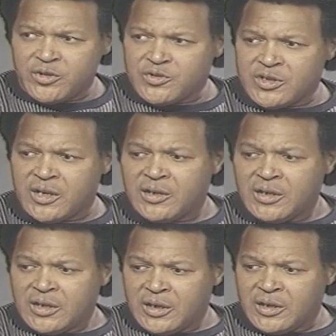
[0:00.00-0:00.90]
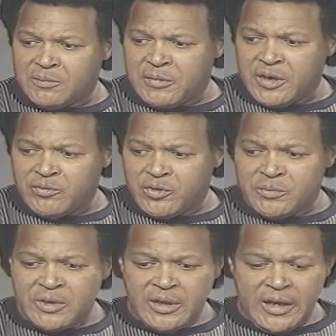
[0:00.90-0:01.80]
Hotel in the main
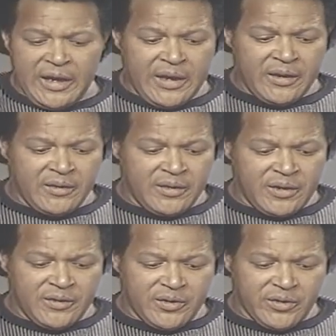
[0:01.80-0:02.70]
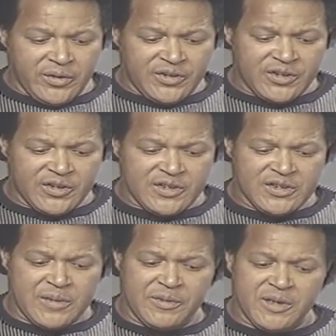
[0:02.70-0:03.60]
room. And in the early
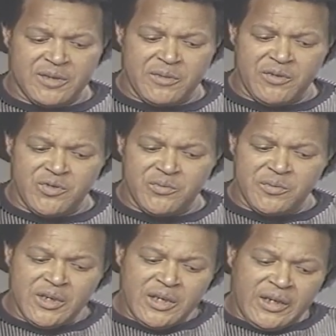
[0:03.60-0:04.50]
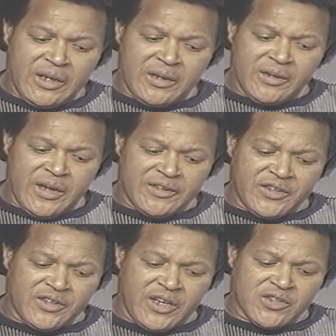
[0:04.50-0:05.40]
60s, I played the main room and at the
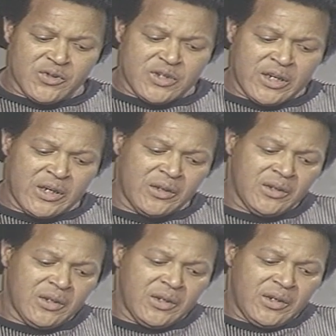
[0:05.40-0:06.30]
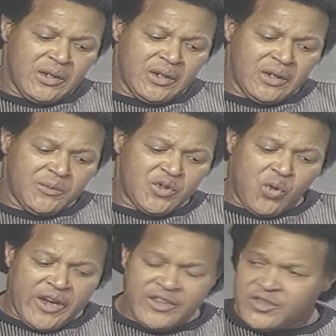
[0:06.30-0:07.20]
Sands Hotel
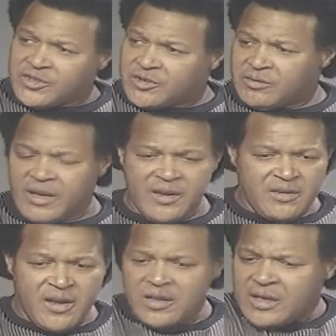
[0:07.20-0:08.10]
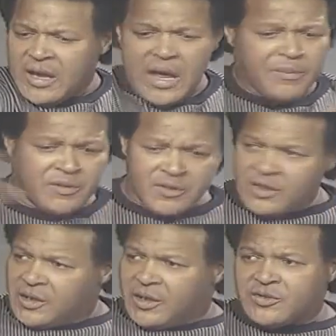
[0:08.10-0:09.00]
twice, and nothing happened
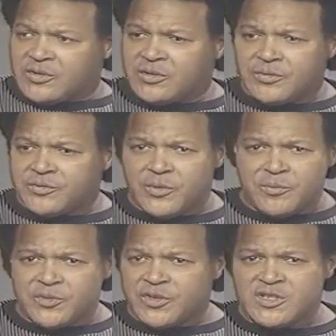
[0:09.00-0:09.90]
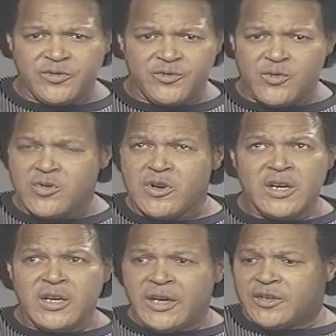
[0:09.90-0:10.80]
until from 64
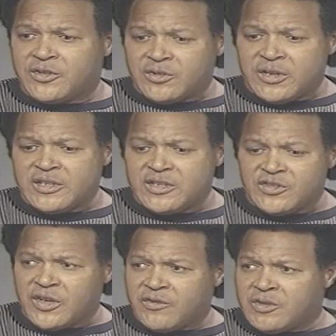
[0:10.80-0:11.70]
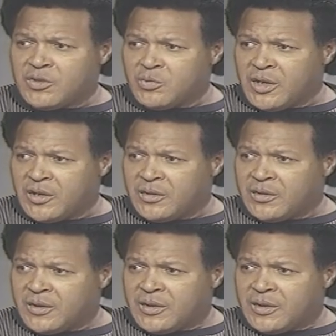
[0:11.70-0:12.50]
until 1971.